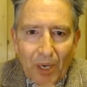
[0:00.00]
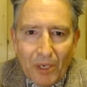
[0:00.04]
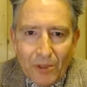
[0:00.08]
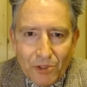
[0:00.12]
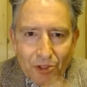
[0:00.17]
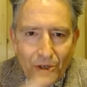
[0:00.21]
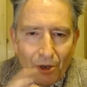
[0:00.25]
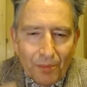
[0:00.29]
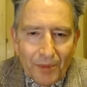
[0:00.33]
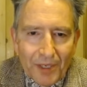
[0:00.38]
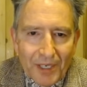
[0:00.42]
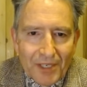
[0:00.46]

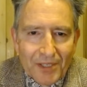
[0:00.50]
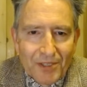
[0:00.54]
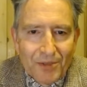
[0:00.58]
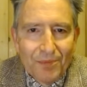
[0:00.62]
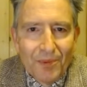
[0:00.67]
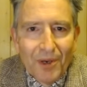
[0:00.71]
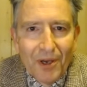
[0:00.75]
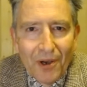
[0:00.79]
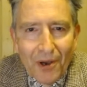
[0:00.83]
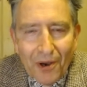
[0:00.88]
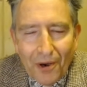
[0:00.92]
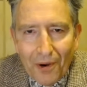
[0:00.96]
communism
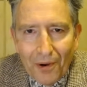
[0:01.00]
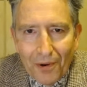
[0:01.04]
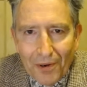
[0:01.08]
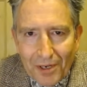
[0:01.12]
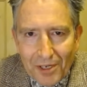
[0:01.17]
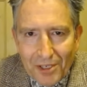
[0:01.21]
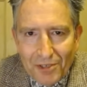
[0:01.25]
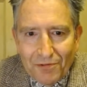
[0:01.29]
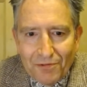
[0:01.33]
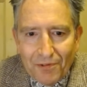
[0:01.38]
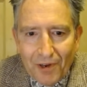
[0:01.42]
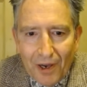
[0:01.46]
on us
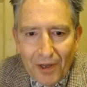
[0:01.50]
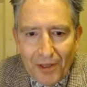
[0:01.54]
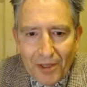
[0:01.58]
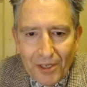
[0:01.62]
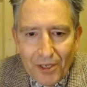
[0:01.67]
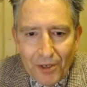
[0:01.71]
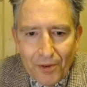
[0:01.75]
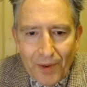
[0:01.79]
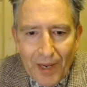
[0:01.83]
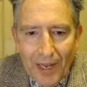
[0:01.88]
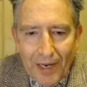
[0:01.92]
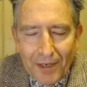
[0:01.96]
via the
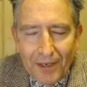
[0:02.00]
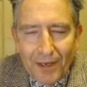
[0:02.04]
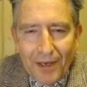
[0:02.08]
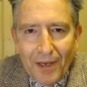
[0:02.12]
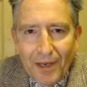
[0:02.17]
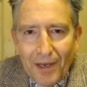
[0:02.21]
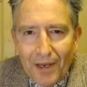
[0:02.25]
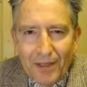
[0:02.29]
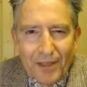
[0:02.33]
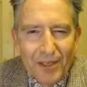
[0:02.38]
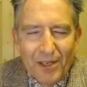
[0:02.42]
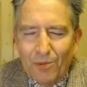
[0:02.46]
UN,
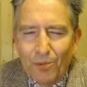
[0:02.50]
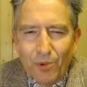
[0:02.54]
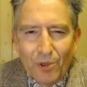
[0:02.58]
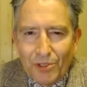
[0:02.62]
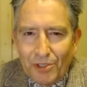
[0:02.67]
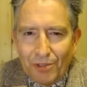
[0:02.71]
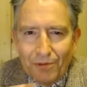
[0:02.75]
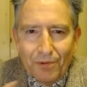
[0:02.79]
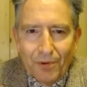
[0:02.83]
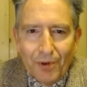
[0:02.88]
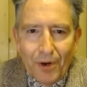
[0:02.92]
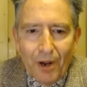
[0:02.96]
and that it wasn't
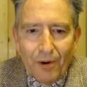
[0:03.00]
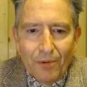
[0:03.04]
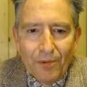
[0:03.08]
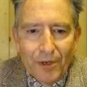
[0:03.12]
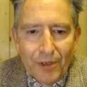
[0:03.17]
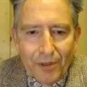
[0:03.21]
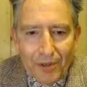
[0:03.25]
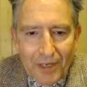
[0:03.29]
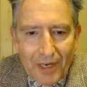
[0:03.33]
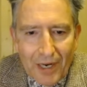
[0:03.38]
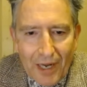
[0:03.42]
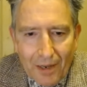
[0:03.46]
a real
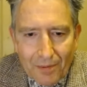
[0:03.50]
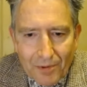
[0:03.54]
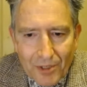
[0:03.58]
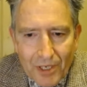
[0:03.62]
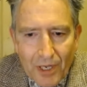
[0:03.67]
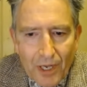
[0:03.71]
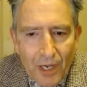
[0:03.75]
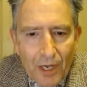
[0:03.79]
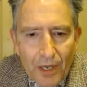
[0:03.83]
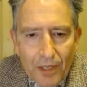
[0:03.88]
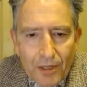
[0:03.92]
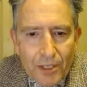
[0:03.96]
collapse.
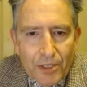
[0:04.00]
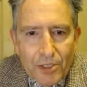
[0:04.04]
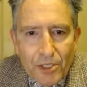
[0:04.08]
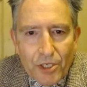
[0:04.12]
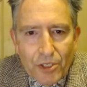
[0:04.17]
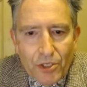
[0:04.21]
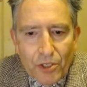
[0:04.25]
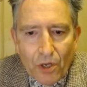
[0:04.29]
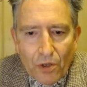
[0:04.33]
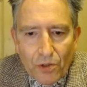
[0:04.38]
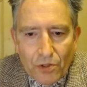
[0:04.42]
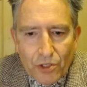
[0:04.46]
This is
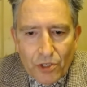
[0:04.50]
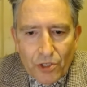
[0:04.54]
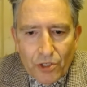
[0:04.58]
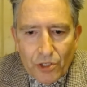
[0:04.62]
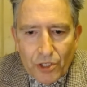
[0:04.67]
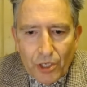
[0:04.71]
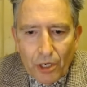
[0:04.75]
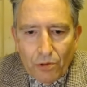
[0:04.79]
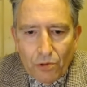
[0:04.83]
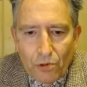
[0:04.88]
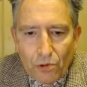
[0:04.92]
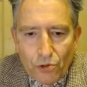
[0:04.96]
nonsense,
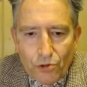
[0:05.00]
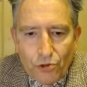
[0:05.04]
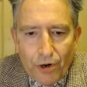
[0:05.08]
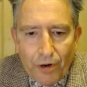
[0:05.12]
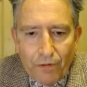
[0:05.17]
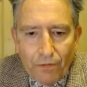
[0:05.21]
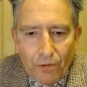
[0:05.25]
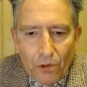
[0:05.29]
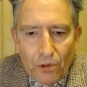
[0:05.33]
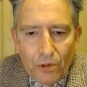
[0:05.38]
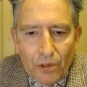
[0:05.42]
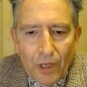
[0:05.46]
total
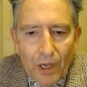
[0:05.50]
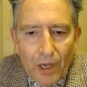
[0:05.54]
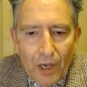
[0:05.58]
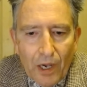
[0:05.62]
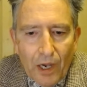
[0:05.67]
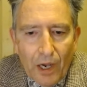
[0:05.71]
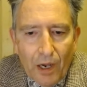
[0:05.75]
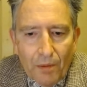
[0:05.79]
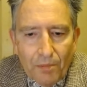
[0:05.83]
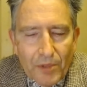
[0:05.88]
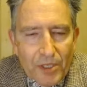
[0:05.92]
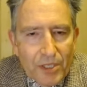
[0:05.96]
drivel.
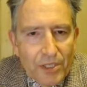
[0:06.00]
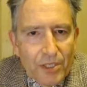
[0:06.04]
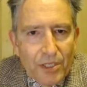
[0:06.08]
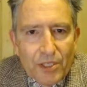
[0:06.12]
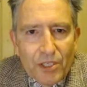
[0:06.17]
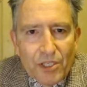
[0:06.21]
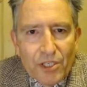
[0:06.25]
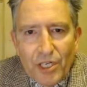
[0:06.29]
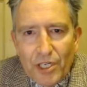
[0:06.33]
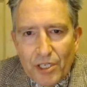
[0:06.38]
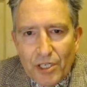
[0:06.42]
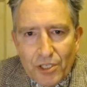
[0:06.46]
It's the
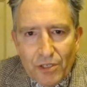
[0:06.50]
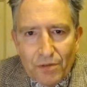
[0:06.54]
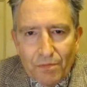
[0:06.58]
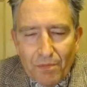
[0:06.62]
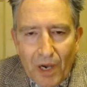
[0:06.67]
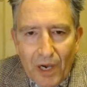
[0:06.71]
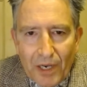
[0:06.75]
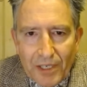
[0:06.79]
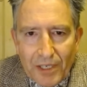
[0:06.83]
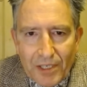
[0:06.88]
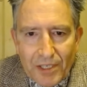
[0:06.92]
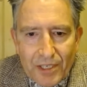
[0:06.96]
sedition
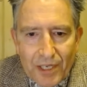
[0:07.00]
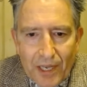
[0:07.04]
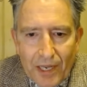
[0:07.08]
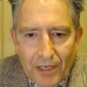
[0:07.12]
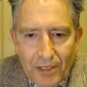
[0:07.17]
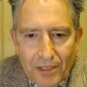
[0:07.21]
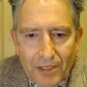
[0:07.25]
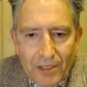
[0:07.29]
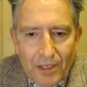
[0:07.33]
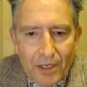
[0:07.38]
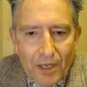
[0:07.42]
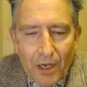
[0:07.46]
mindset.
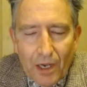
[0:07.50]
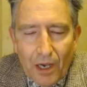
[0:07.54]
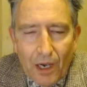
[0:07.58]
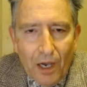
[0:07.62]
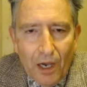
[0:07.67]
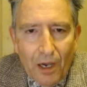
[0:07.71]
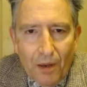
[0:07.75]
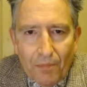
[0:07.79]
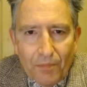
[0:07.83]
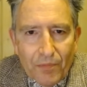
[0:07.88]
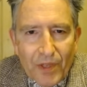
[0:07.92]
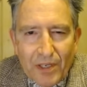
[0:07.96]

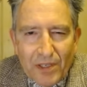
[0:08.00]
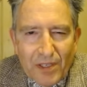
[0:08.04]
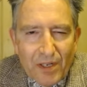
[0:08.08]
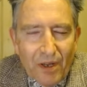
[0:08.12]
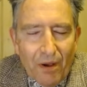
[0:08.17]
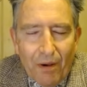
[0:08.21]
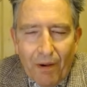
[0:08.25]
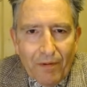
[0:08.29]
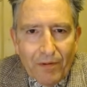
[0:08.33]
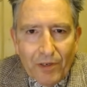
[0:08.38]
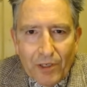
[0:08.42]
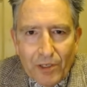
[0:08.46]
There's no
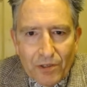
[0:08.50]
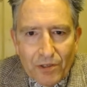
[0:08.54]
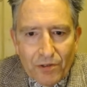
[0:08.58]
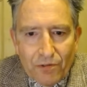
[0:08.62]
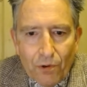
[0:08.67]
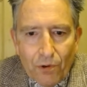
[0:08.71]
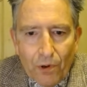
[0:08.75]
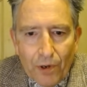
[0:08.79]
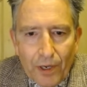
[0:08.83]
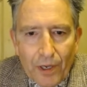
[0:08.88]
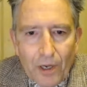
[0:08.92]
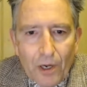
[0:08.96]
evidence for
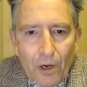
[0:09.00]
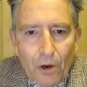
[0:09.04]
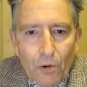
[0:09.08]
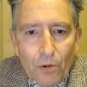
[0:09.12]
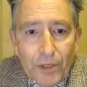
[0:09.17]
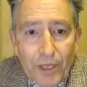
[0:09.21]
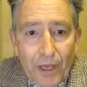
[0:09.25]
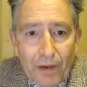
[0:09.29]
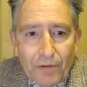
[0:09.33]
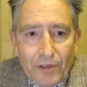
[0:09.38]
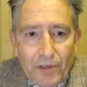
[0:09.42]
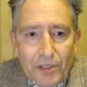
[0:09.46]
it. All the
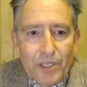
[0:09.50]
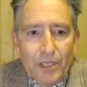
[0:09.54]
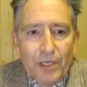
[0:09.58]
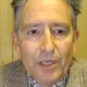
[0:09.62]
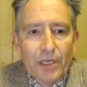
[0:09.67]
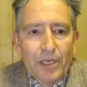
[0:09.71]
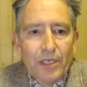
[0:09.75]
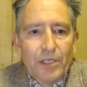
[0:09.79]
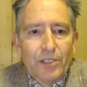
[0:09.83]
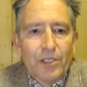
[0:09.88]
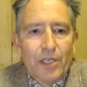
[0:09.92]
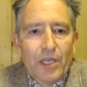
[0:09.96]
evidence
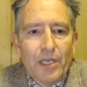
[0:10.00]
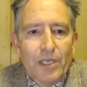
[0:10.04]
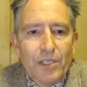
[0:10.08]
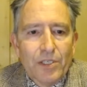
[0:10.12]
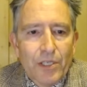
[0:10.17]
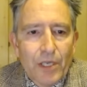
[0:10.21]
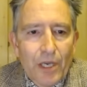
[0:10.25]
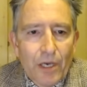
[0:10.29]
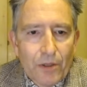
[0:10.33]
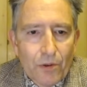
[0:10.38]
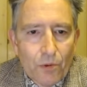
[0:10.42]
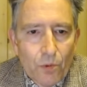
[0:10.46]
is the
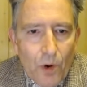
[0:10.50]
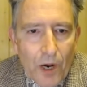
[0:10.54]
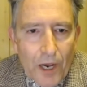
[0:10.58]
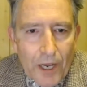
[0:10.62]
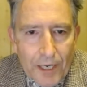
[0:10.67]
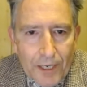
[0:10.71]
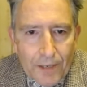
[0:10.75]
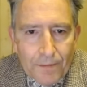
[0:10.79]
other way.